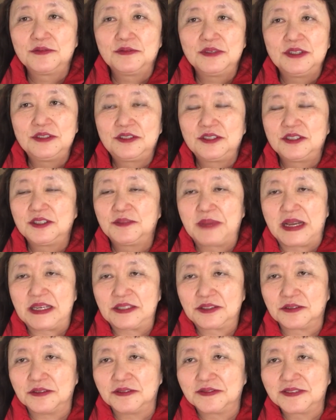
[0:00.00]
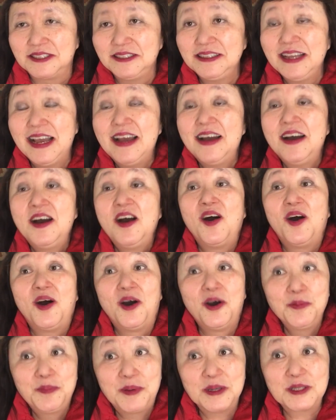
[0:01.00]
which is Beethoven.
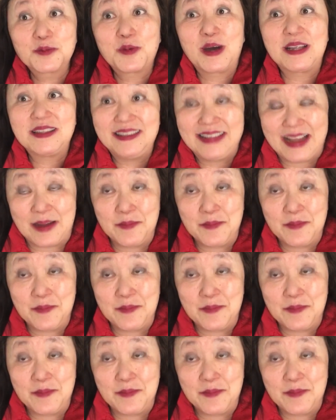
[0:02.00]
Opus 1